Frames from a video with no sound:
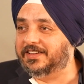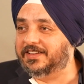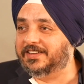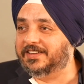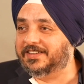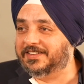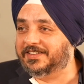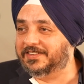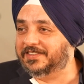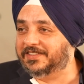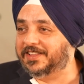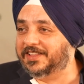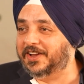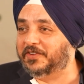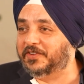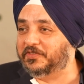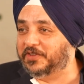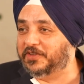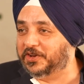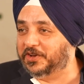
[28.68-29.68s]
in both
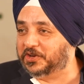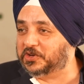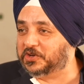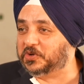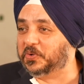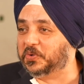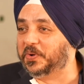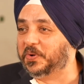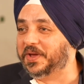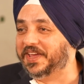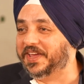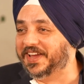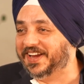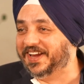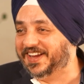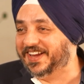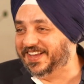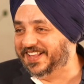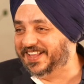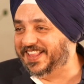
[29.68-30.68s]
strategic and operational
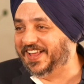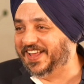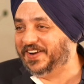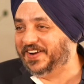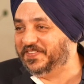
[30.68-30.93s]
roles,